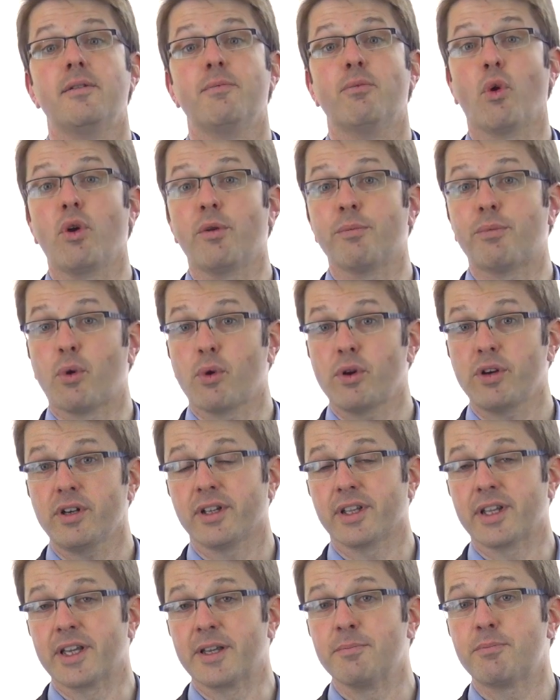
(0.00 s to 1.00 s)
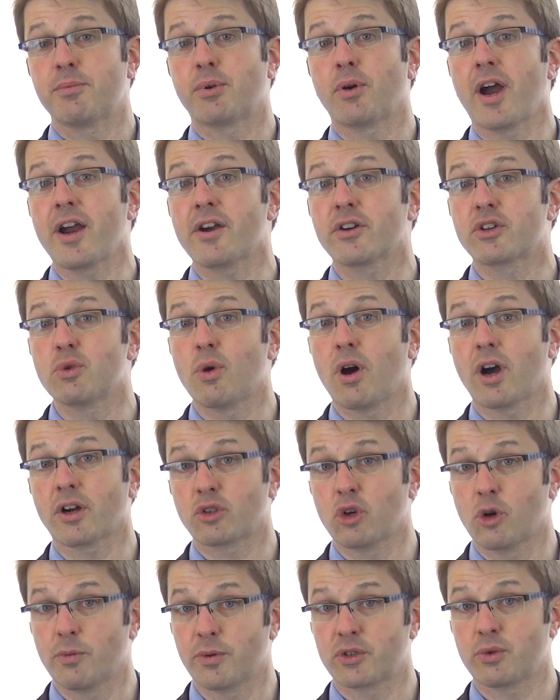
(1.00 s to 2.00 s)
More importantly, prior to
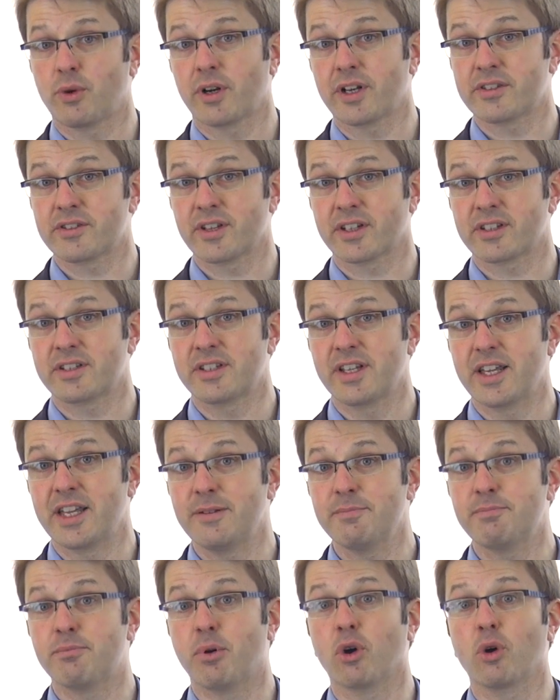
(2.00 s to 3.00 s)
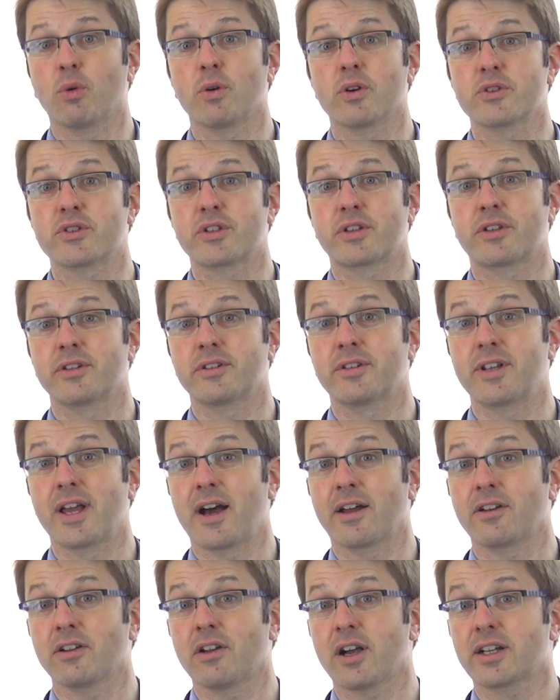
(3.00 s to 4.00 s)
October 2016, borrowers could
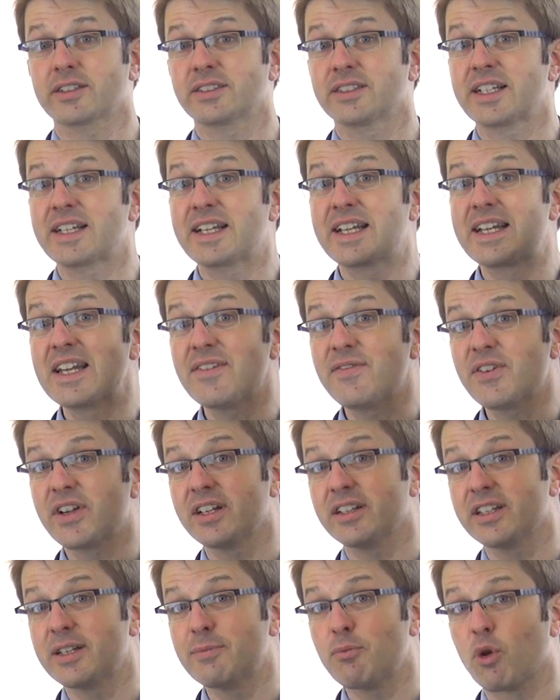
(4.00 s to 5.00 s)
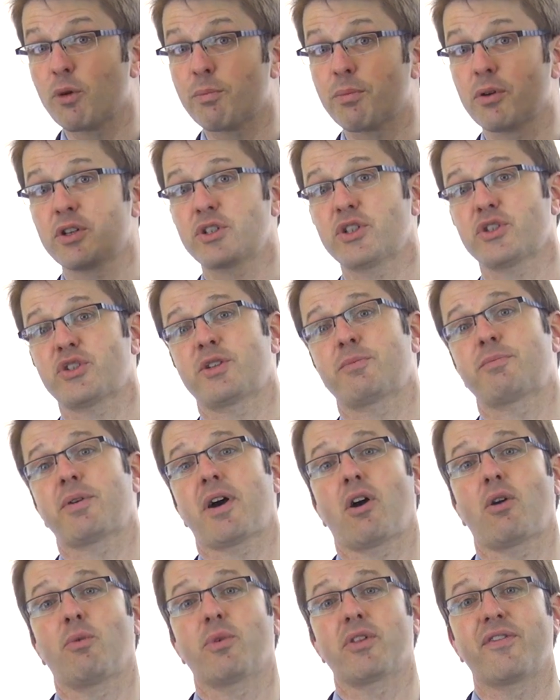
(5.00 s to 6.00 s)
unlock significantly more purchasing
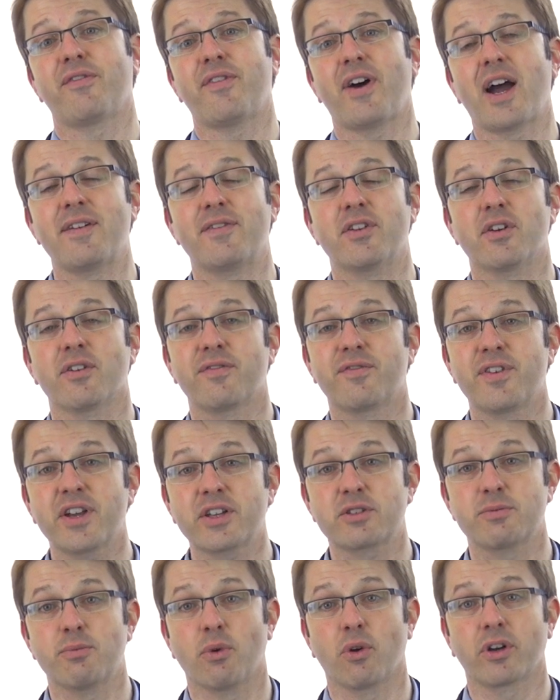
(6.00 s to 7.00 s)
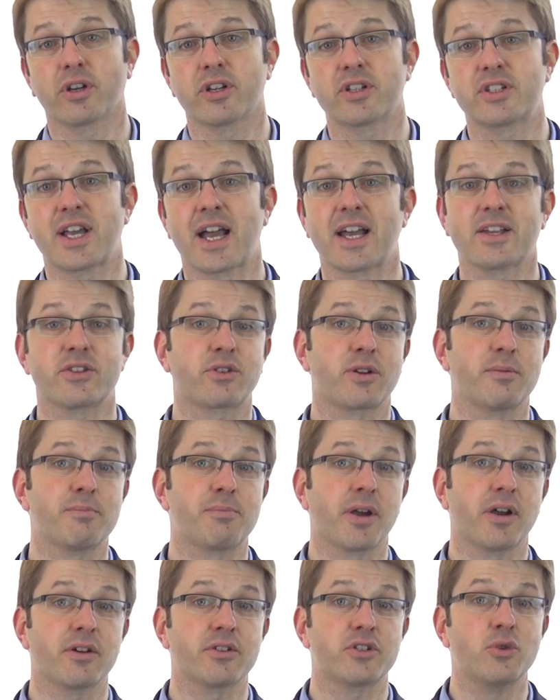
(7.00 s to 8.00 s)
power with a 5-year fixed mortgage as
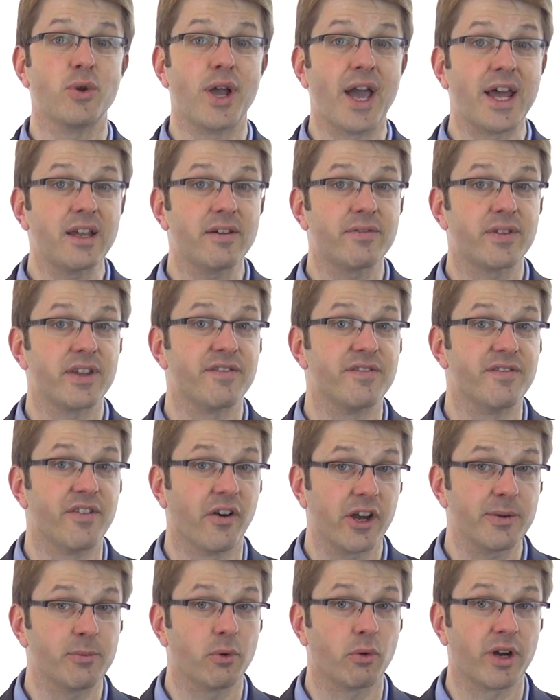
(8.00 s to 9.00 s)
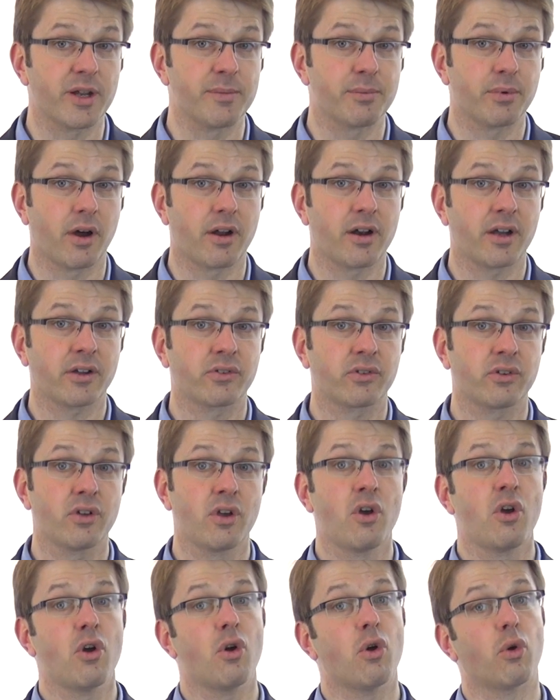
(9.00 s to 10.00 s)
compared to any of the variable rate products
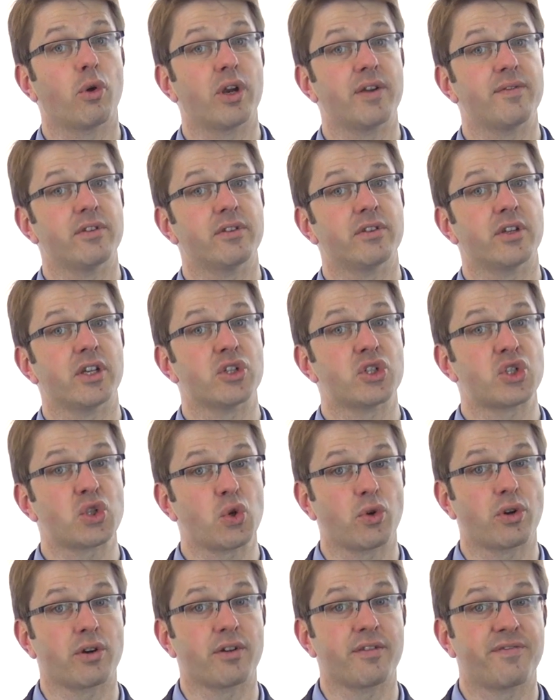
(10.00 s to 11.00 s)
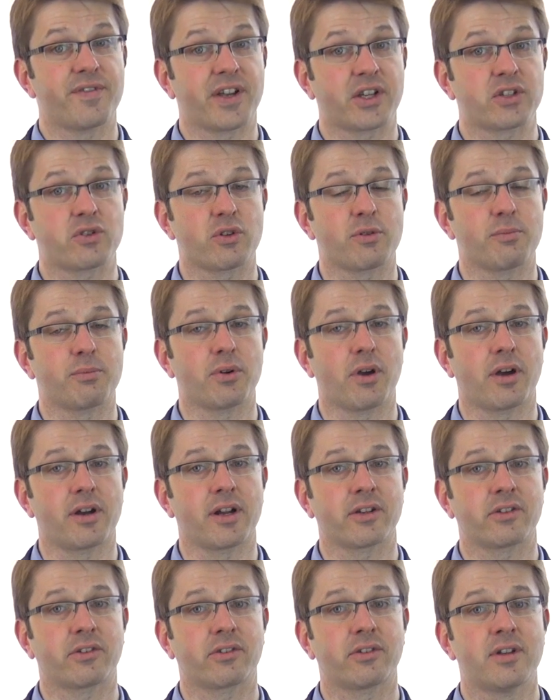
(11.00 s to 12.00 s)
or even the shorter fixed-term
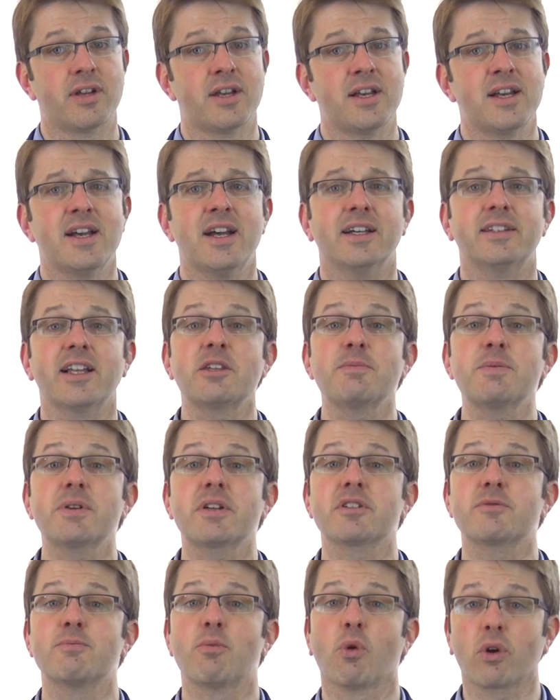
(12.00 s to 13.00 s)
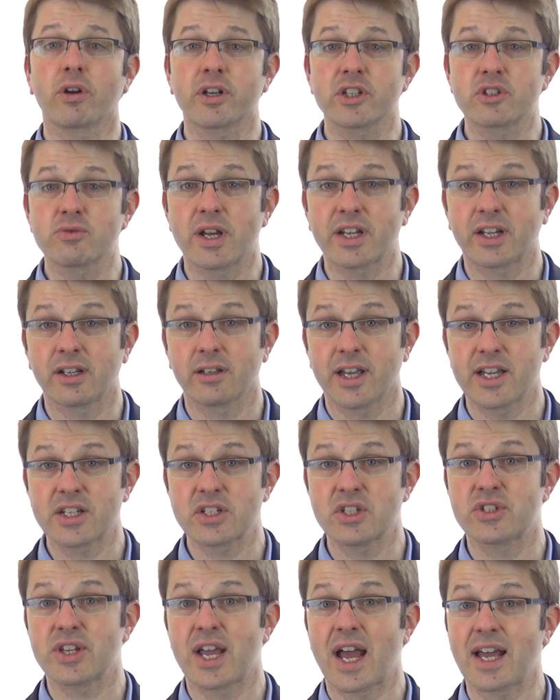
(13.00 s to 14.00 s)
products. And that's because mortgage
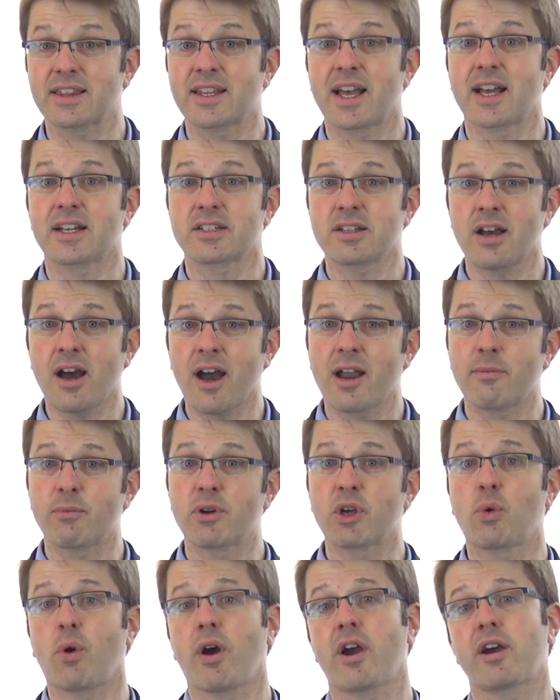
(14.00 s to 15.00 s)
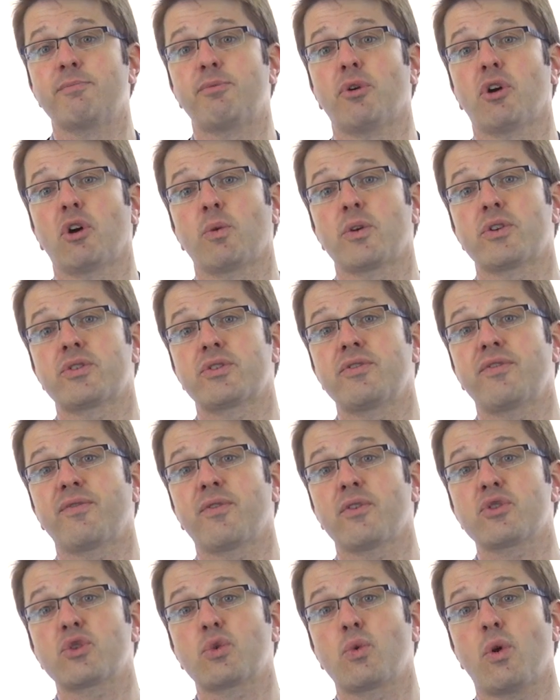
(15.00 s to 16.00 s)
regulations at that time required borrowers to
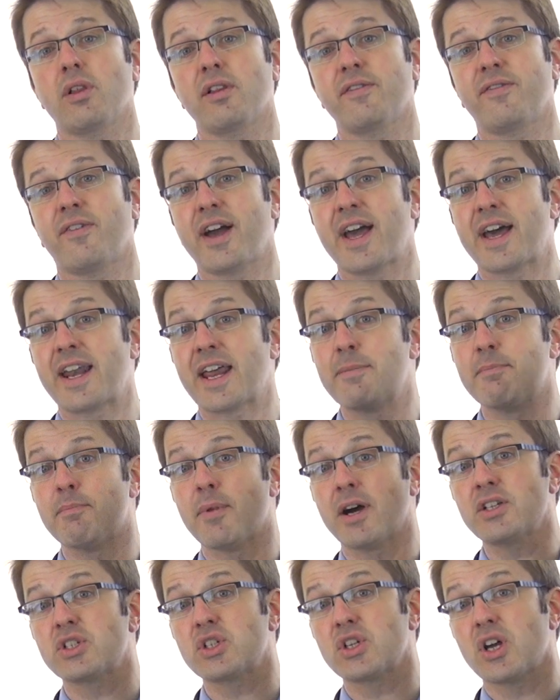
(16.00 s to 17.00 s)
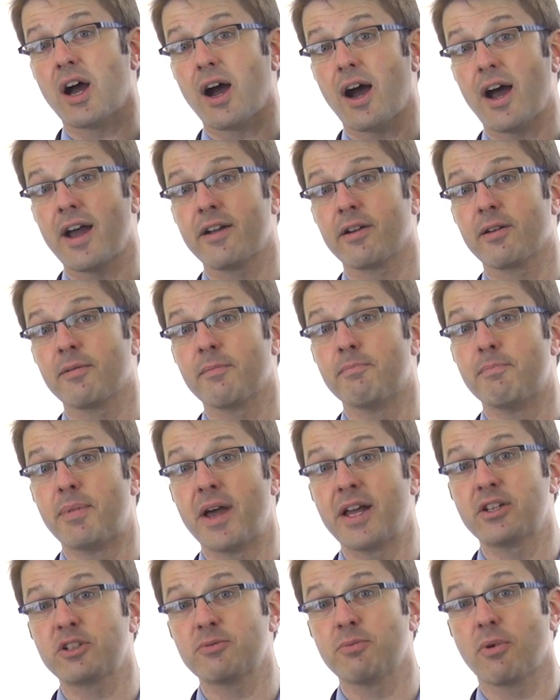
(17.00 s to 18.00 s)
first qualify at a much higher
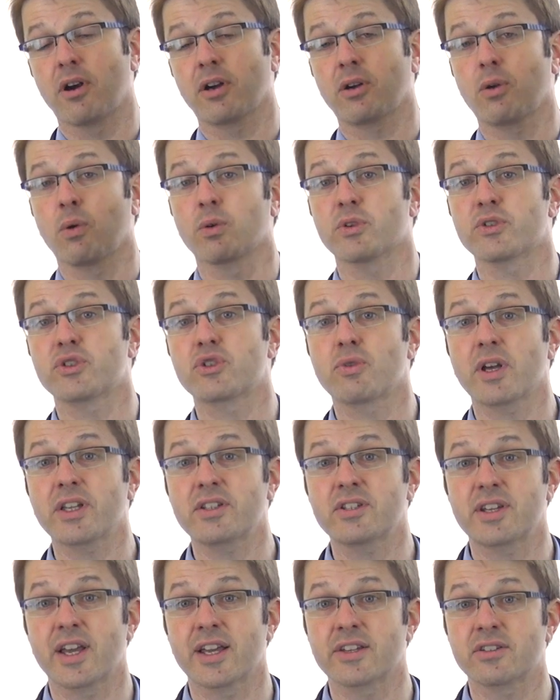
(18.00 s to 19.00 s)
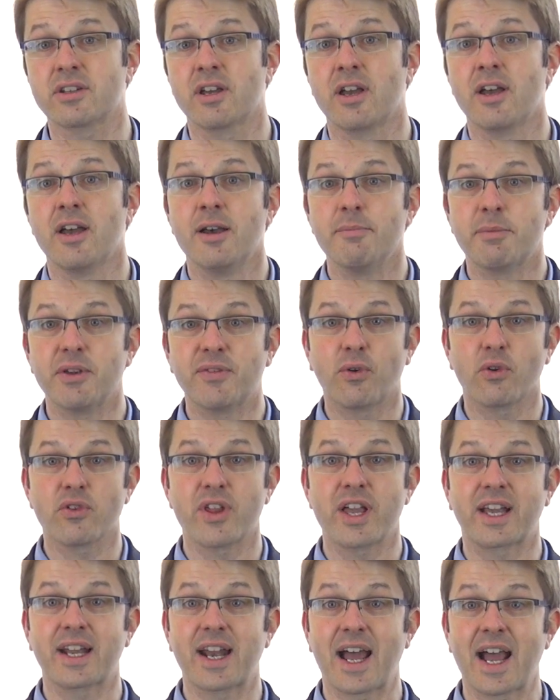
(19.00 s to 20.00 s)
benchmark or stress test before
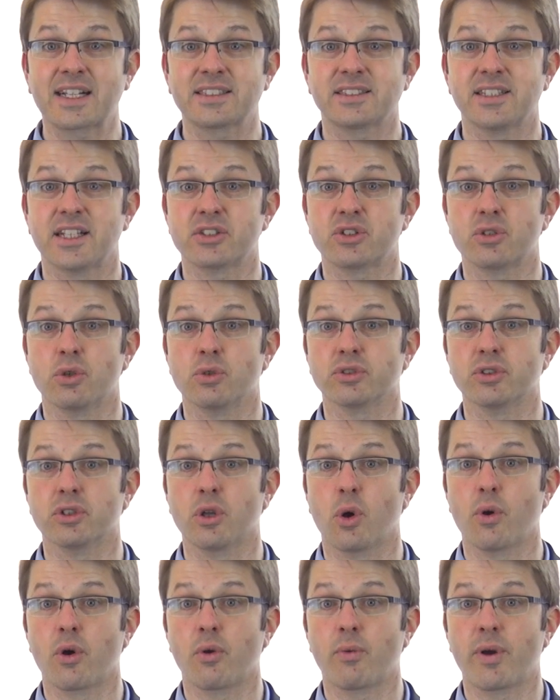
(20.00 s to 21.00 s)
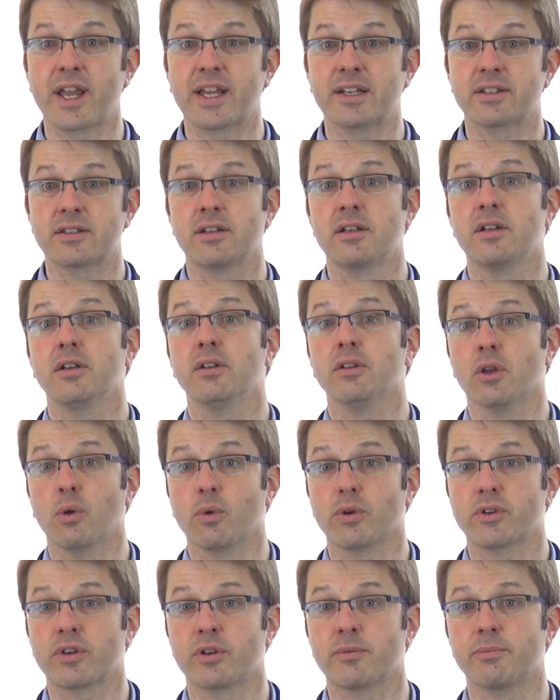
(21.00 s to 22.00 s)
they could access those lower rate,
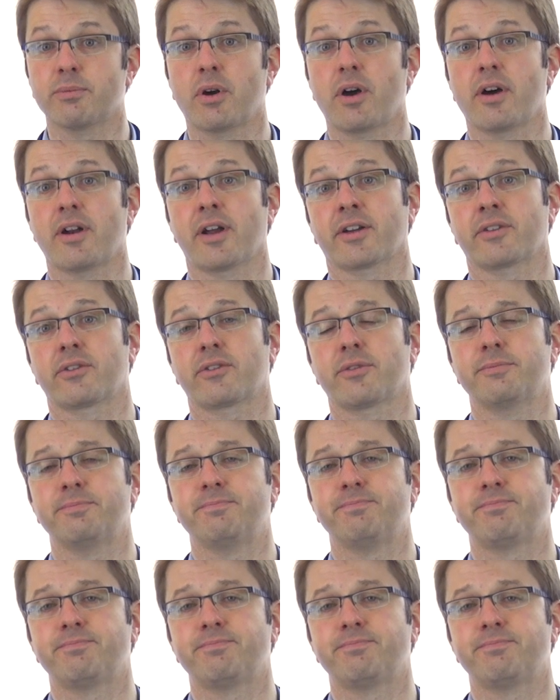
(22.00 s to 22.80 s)
lower term products.